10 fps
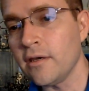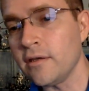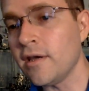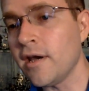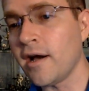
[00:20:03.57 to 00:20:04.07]

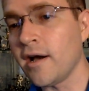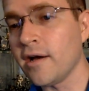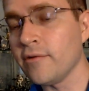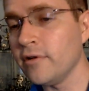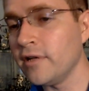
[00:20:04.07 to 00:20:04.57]
Yeah, I
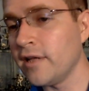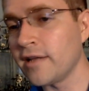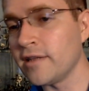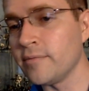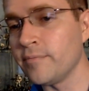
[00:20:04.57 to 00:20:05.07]
really
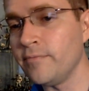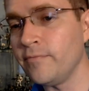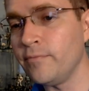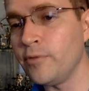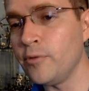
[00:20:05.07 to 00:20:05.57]
like the
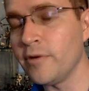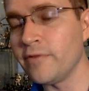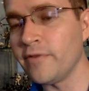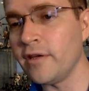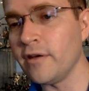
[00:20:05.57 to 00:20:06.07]
Puma
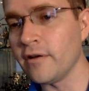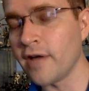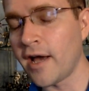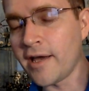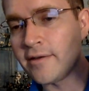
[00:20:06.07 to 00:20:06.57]
figure.
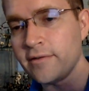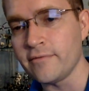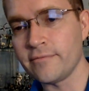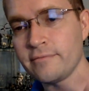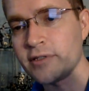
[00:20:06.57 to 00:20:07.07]

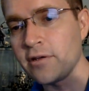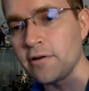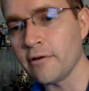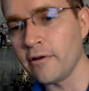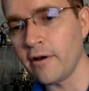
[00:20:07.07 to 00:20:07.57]
I said
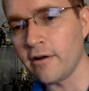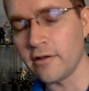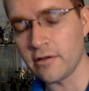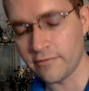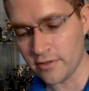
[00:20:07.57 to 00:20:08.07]
earlier, I
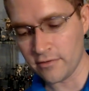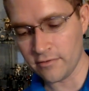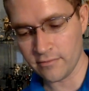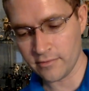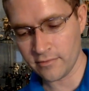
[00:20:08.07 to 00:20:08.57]
don't know if
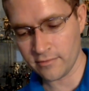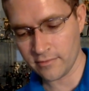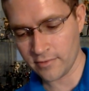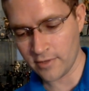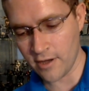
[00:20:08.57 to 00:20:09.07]
you
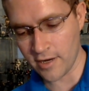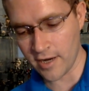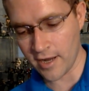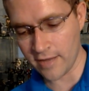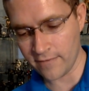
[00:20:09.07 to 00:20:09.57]
caught
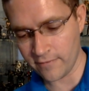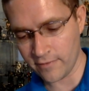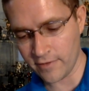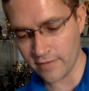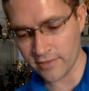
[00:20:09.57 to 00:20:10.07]
it,
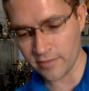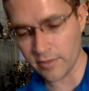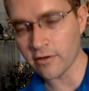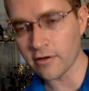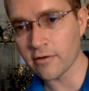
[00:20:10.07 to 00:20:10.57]
we have some
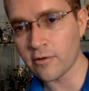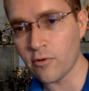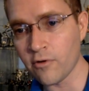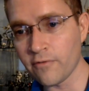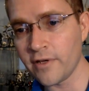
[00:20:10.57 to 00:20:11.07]
other
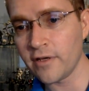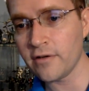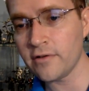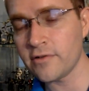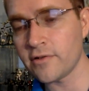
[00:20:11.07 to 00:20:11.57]
Corps
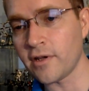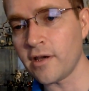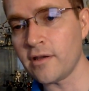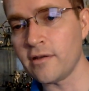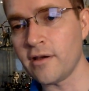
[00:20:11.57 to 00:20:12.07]
figures,
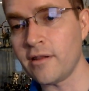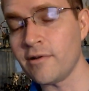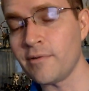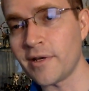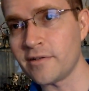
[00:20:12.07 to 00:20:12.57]
and
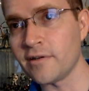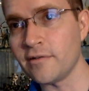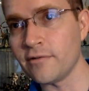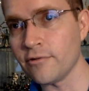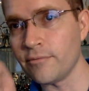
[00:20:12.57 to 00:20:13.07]
they're in my
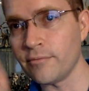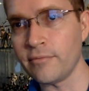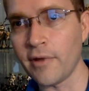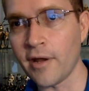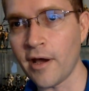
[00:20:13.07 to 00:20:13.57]
son's room
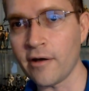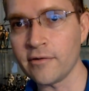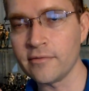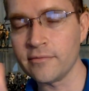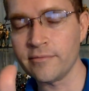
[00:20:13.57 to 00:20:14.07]
now.
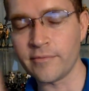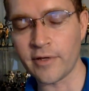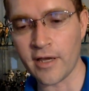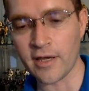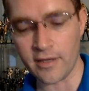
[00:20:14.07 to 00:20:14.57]

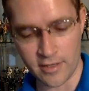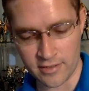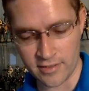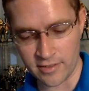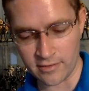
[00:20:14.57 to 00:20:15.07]
But
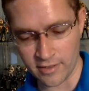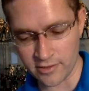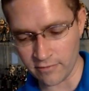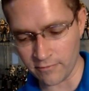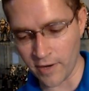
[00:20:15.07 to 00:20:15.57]
I
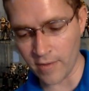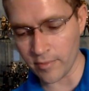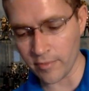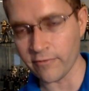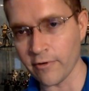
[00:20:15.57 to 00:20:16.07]
should have grabbed
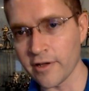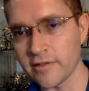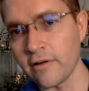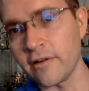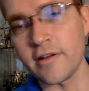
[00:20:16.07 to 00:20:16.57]
them before I
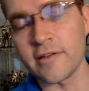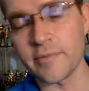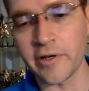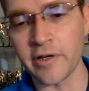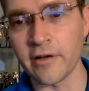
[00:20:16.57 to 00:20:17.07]
started this.
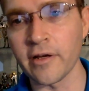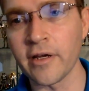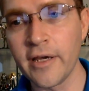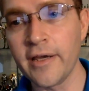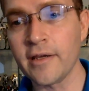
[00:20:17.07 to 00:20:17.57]
But
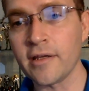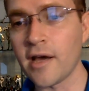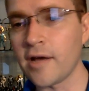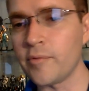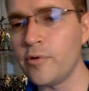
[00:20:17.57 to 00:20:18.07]

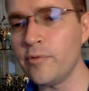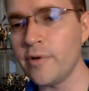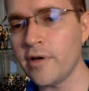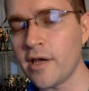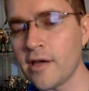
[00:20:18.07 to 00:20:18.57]
yeah,
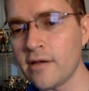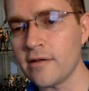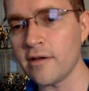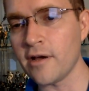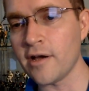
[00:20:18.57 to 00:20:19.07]
Puma
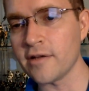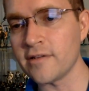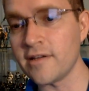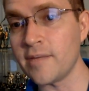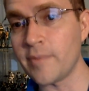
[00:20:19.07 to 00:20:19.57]
and
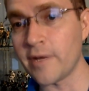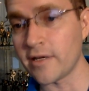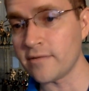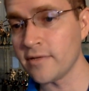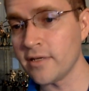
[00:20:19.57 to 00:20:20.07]

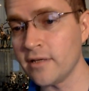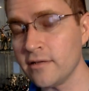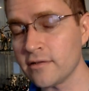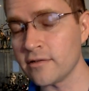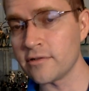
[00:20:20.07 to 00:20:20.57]
Snakebite,
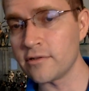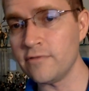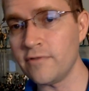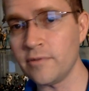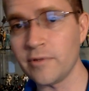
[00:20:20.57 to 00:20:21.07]
those two
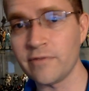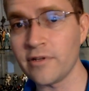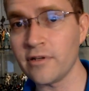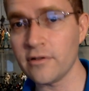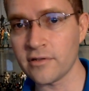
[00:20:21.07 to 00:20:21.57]
female
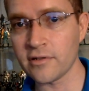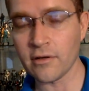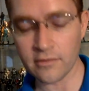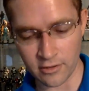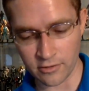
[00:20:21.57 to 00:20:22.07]
figures
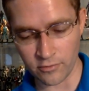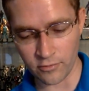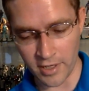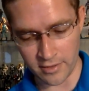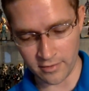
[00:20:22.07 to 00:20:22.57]
are
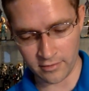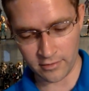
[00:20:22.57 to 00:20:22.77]
great.